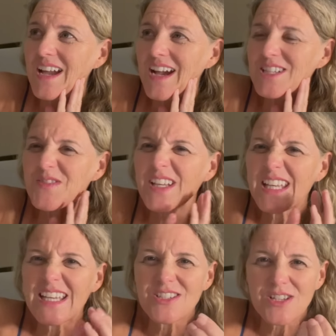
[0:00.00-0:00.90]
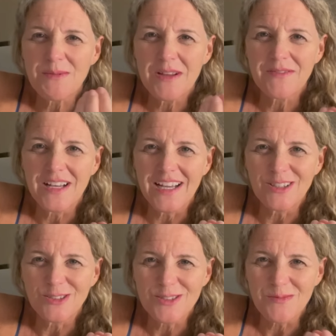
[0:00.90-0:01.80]
just feel like each time I fly, I
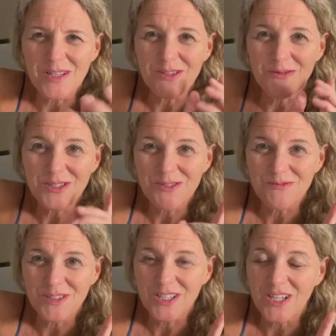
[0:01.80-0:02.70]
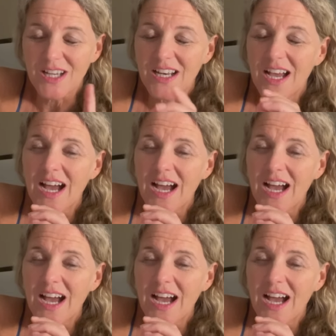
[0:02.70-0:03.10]
learn something new, which is really good.